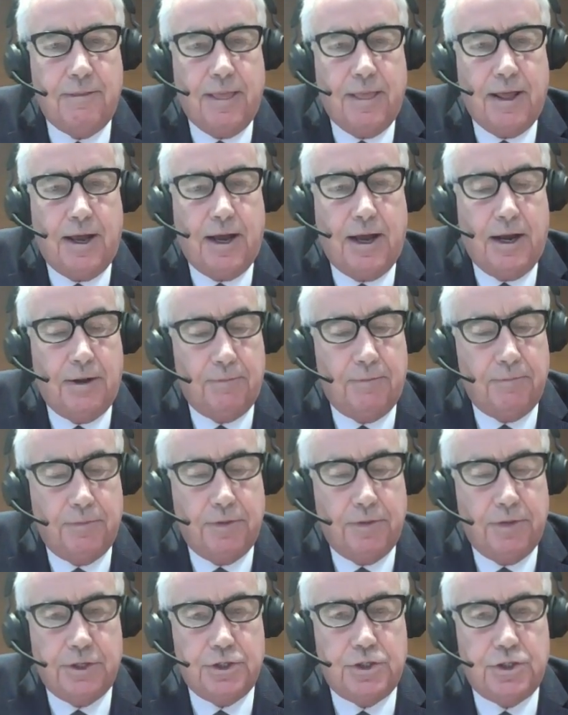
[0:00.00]

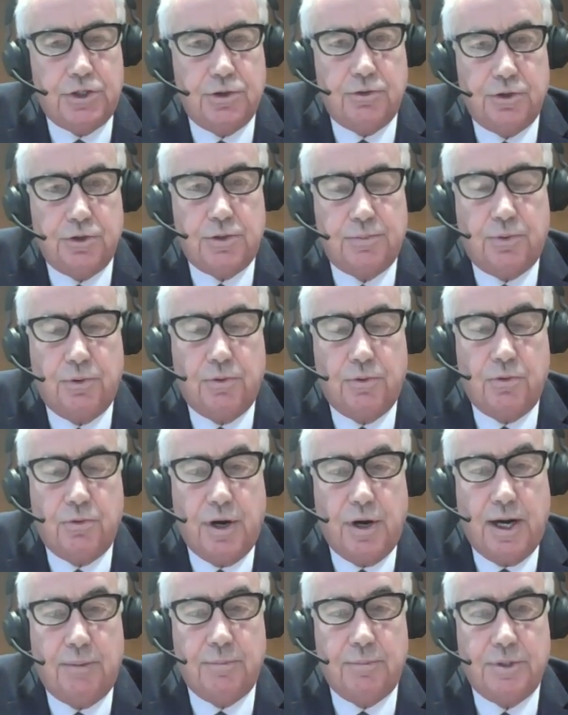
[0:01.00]
the insurance
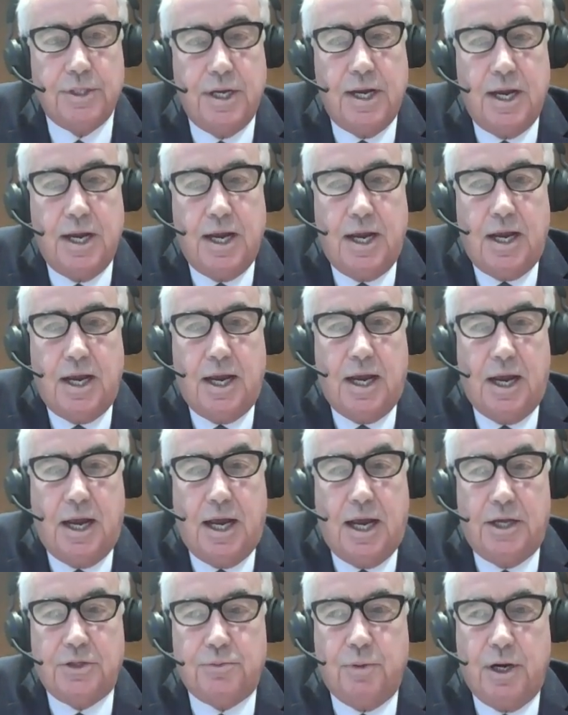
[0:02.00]
programs,
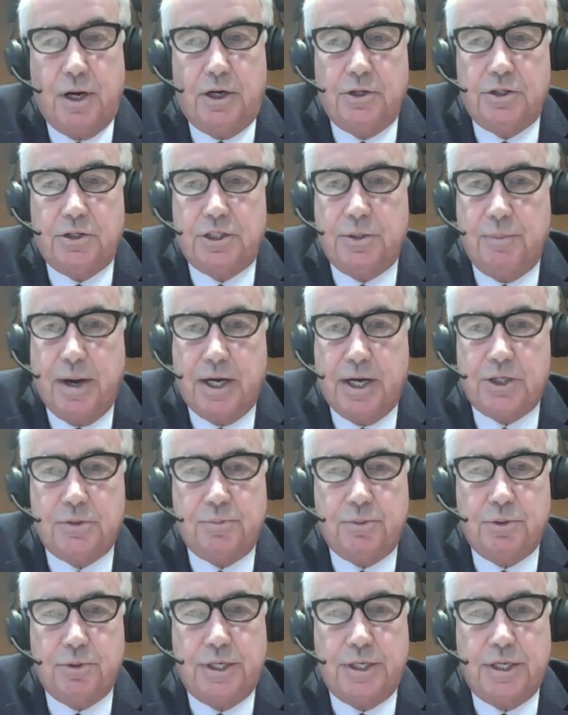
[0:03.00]
as well as some
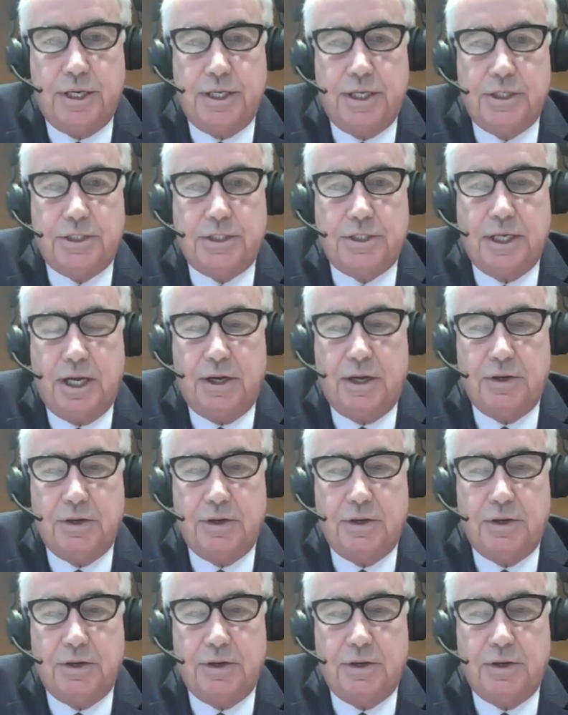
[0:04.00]
expertise.